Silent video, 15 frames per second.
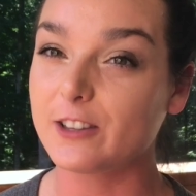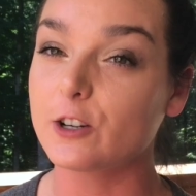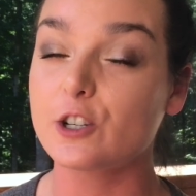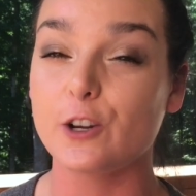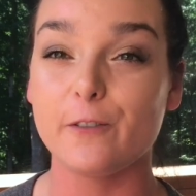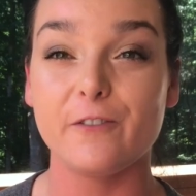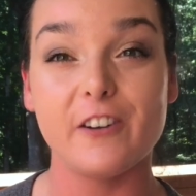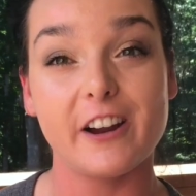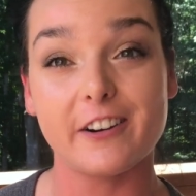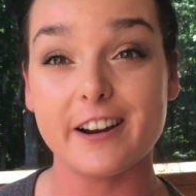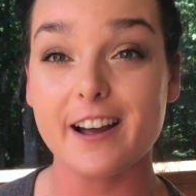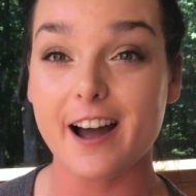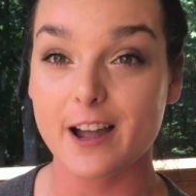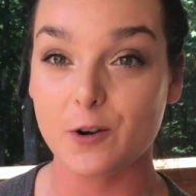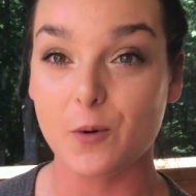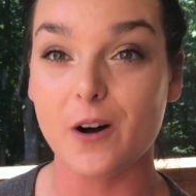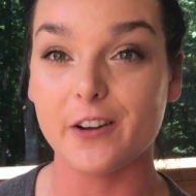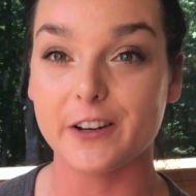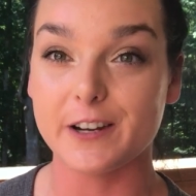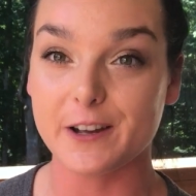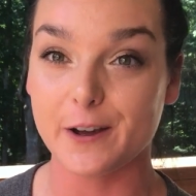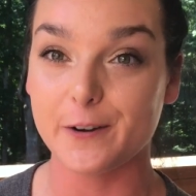They're two very high
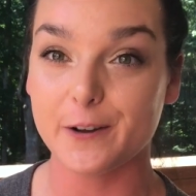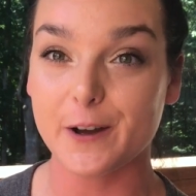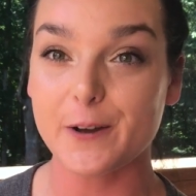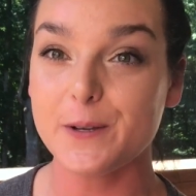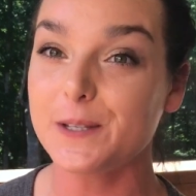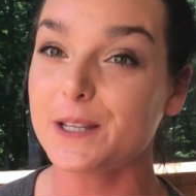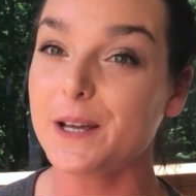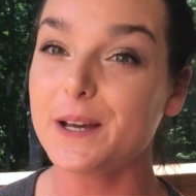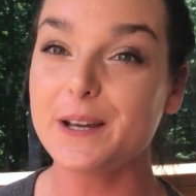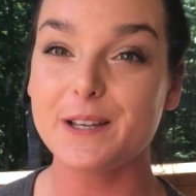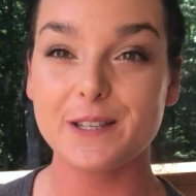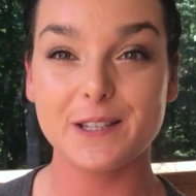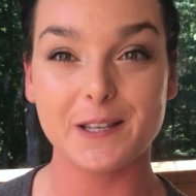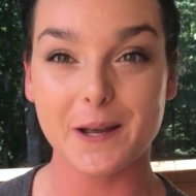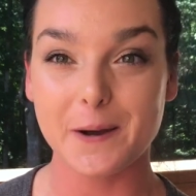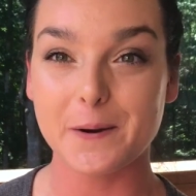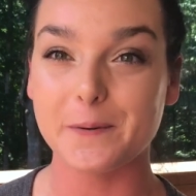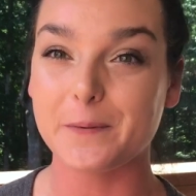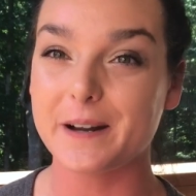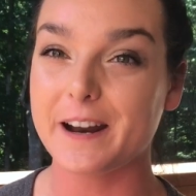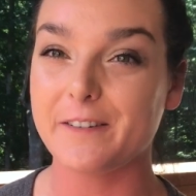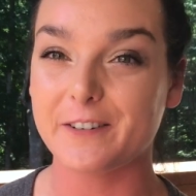quality cocos, so
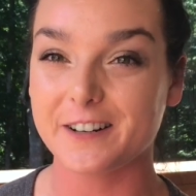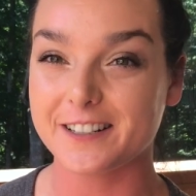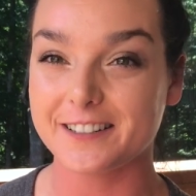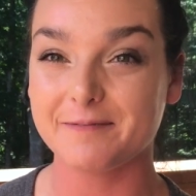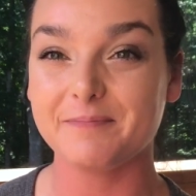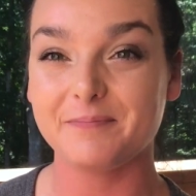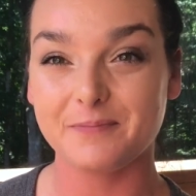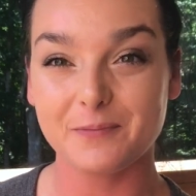whatever